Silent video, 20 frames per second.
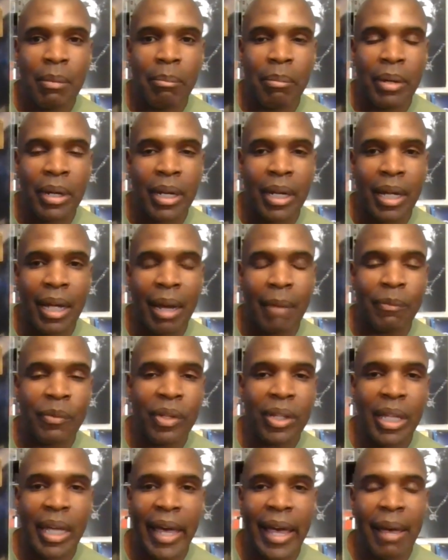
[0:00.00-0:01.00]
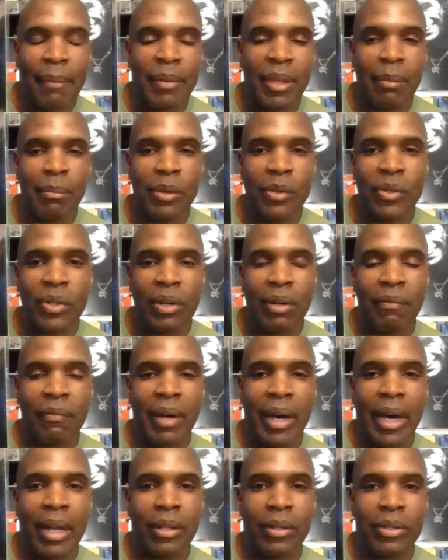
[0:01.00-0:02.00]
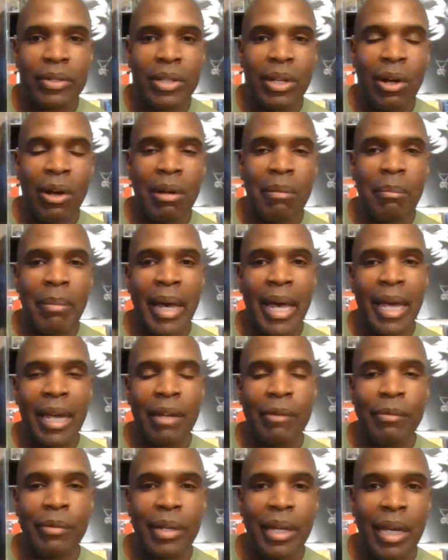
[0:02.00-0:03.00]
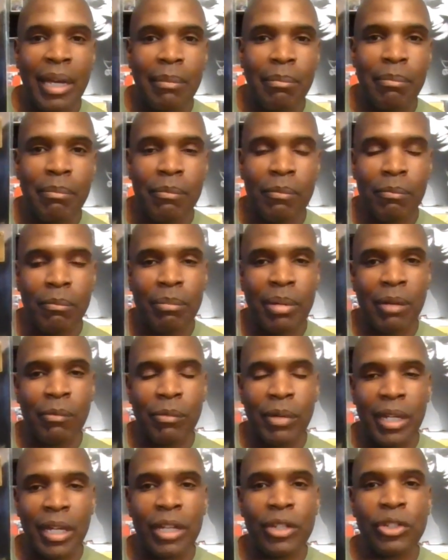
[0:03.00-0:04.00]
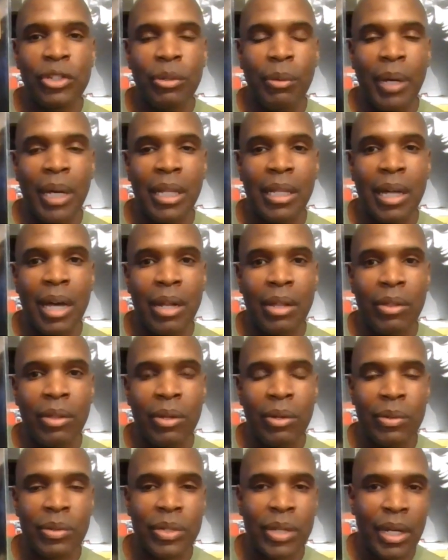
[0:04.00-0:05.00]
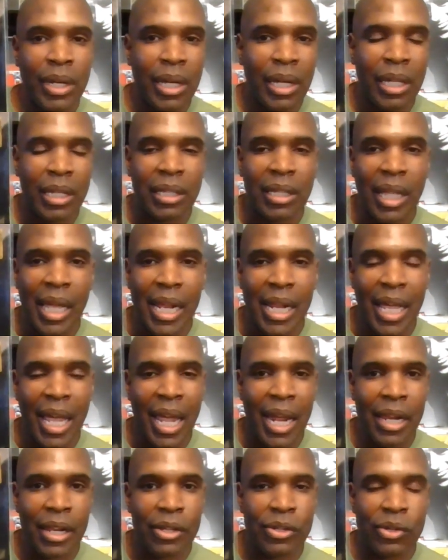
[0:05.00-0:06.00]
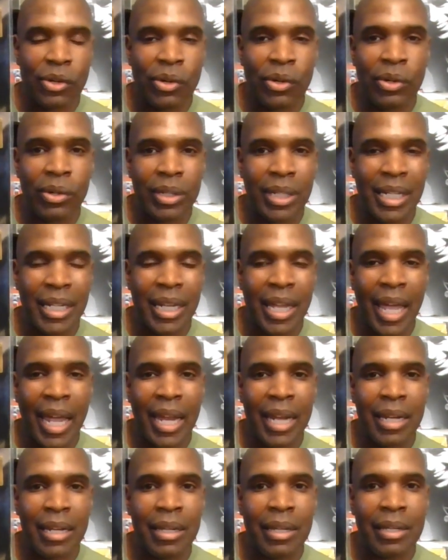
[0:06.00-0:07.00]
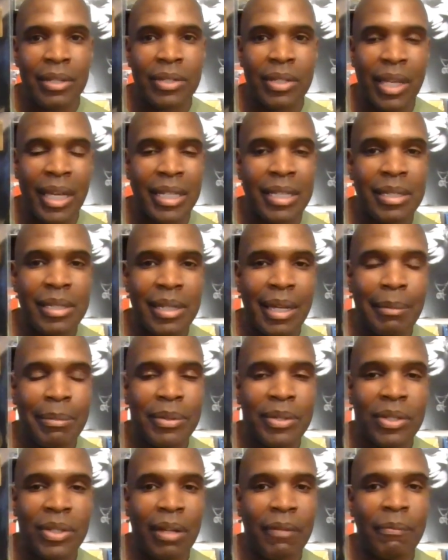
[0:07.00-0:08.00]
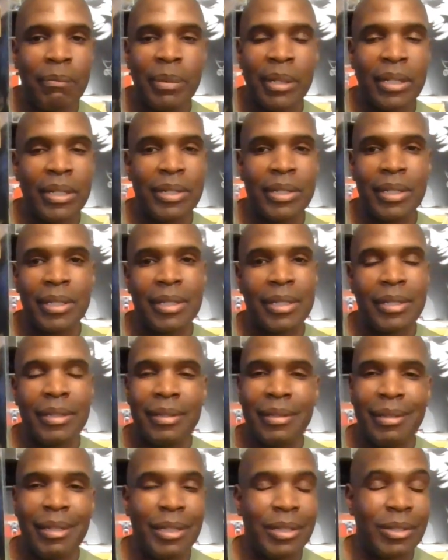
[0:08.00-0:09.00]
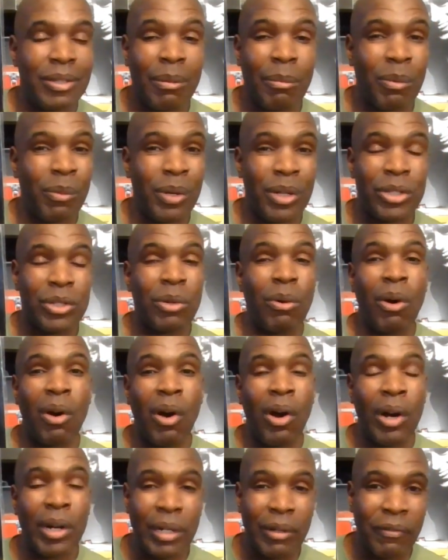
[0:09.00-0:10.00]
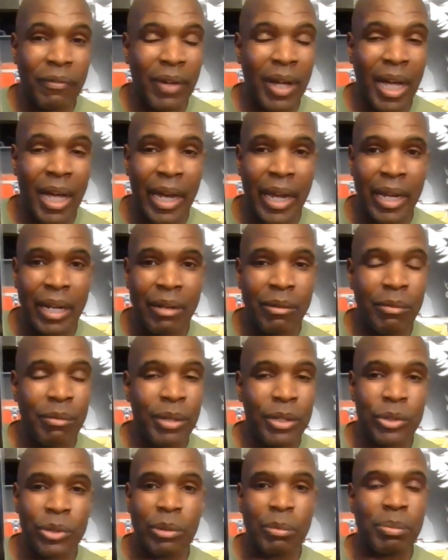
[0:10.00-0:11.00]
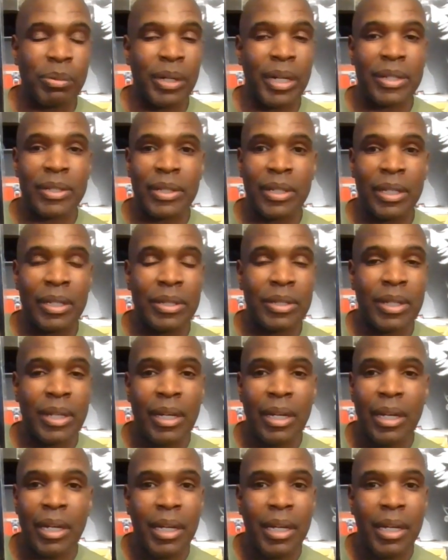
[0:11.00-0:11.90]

But I'm really happy that Music on Vinyl has gone back and been reissuing a lot of those late 80s, early 90s Accept stuff because it's number one, it's so hard to find in original pressings.